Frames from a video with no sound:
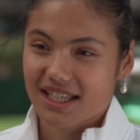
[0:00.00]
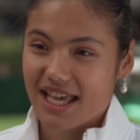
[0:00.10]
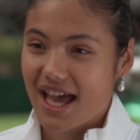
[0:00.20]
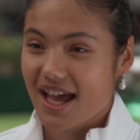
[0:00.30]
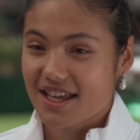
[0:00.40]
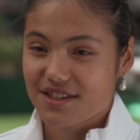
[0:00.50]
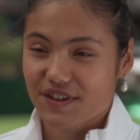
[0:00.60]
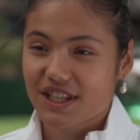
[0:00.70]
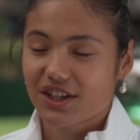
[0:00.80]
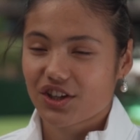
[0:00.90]
Yeah, it's
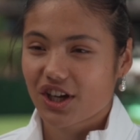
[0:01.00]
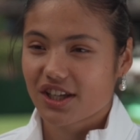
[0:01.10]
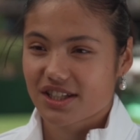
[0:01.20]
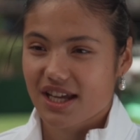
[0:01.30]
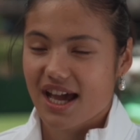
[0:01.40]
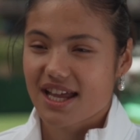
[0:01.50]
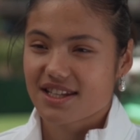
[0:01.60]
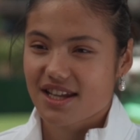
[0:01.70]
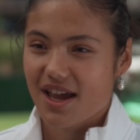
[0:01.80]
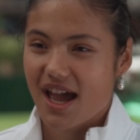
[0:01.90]
feeling good.
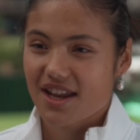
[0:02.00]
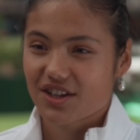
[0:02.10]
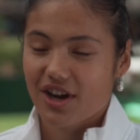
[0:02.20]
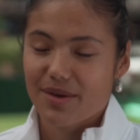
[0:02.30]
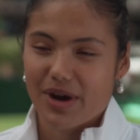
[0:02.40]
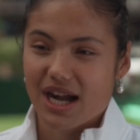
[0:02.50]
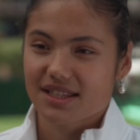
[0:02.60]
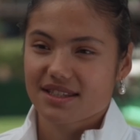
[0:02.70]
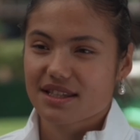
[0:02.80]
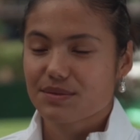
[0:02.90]
And I had a great
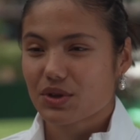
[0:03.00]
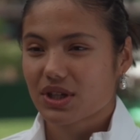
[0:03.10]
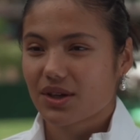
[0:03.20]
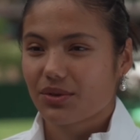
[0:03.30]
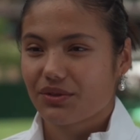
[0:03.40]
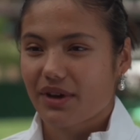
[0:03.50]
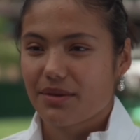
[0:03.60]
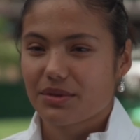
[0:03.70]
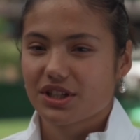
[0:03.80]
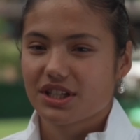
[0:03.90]
practice this morning with
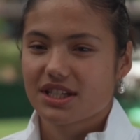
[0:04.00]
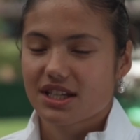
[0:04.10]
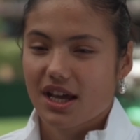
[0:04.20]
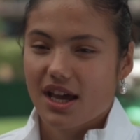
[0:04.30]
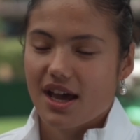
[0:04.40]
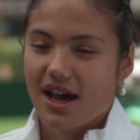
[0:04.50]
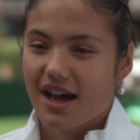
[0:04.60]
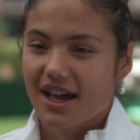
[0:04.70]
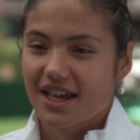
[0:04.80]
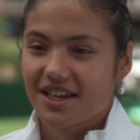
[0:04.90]
Raymond.
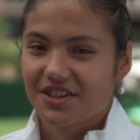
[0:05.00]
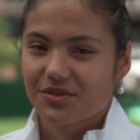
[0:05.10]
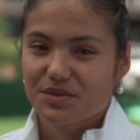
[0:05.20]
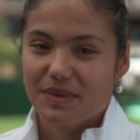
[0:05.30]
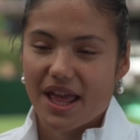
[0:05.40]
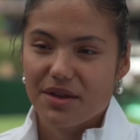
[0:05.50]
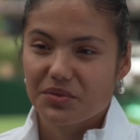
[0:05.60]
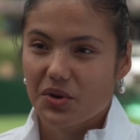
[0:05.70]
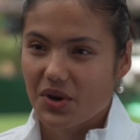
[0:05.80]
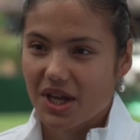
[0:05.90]
He was playing
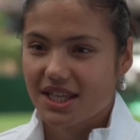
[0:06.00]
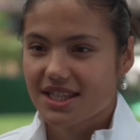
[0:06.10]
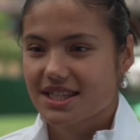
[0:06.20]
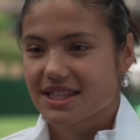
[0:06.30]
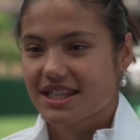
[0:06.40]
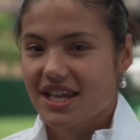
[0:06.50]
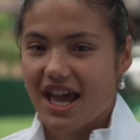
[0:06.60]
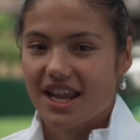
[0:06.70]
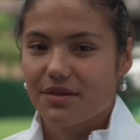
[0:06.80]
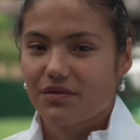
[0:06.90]
points
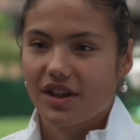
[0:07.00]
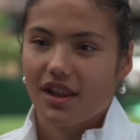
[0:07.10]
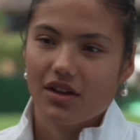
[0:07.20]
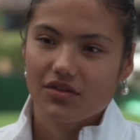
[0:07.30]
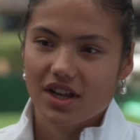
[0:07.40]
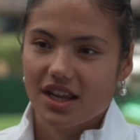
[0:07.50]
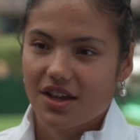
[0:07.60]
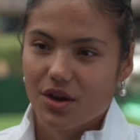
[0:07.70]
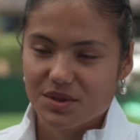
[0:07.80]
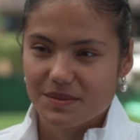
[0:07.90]
and I'm feeling
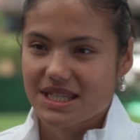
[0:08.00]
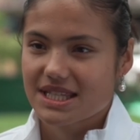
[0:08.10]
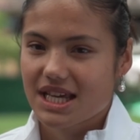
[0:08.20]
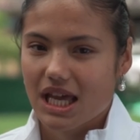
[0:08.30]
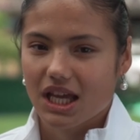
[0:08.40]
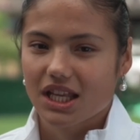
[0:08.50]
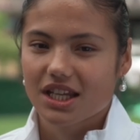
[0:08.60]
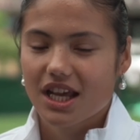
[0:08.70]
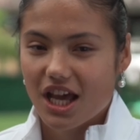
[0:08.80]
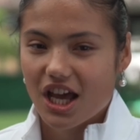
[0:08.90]
really optimistic
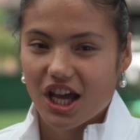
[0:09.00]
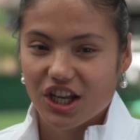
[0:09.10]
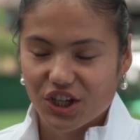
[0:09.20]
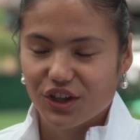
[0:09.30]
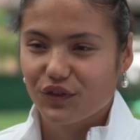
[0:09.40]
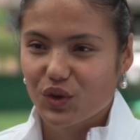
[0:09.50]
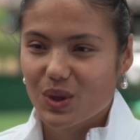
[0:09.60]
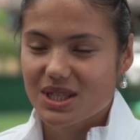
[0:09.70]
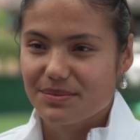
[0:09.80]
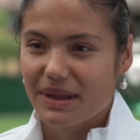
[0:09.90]
and looking
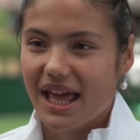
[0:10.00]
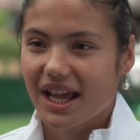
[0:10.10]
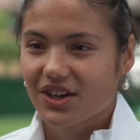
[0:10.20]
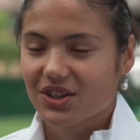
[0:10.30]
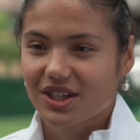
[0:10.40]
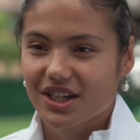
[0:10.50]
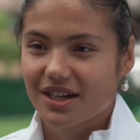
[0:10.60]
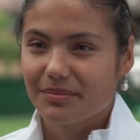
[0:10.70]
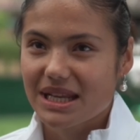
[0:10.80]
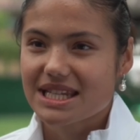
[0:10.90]
forward to playing on
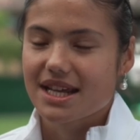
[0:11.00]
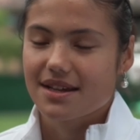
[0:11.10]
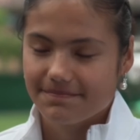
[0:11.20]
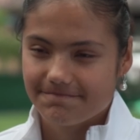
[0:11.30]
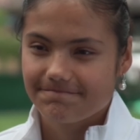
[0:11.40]
Monday.